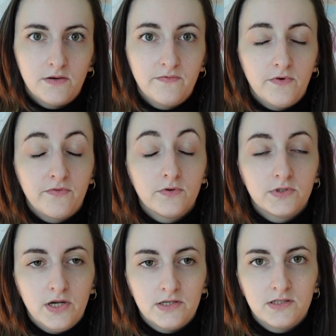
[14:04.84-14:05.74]
of
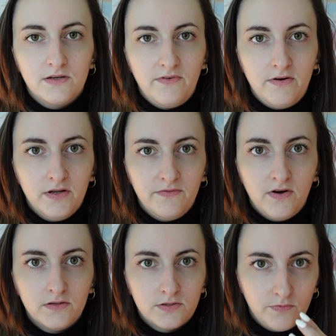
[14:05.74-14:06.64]
course that's a very
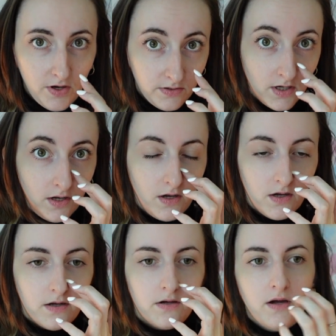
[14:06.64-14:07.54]
advanced word,
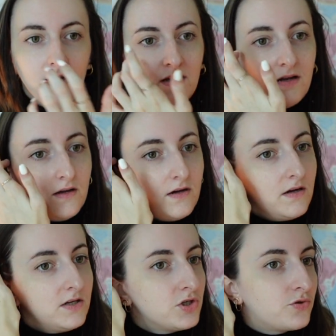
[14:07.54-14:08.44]
and I
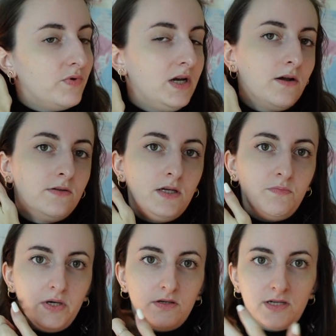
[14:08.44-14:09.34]
just relearned
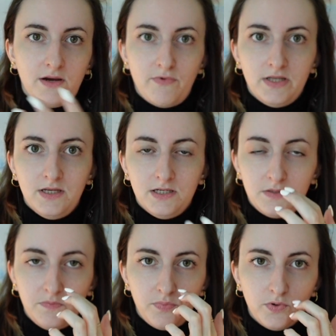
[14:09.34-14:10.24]
it because I read
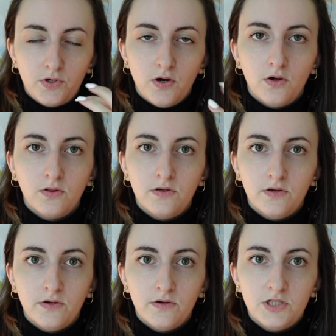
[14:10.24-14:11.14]
this book on
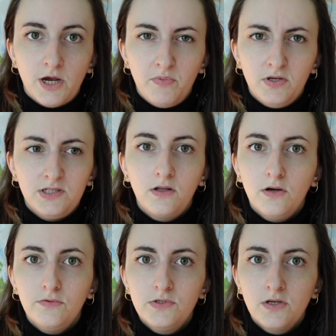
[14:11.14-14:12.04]
the Japanese
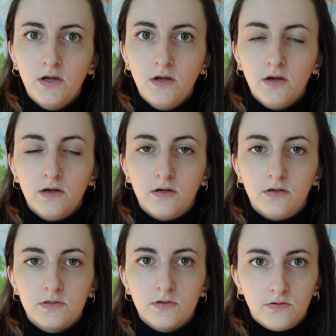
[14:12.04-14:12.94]
codes.
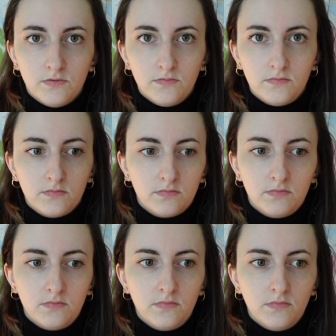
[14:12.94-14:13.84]
So
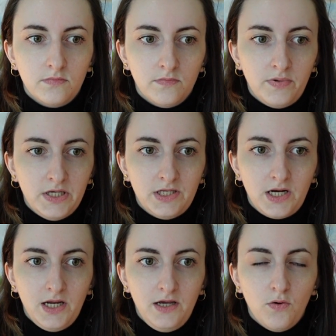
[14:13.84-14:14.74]

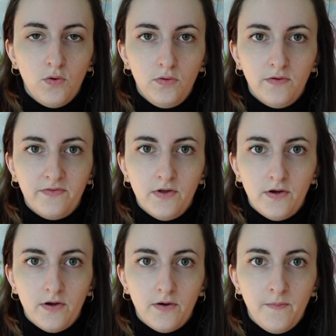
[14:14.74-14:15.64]
basically all of
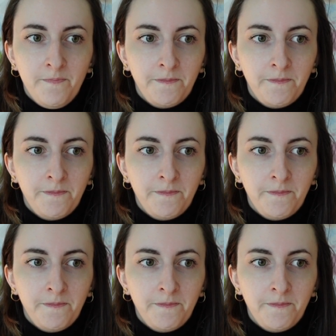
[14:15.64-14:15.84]
the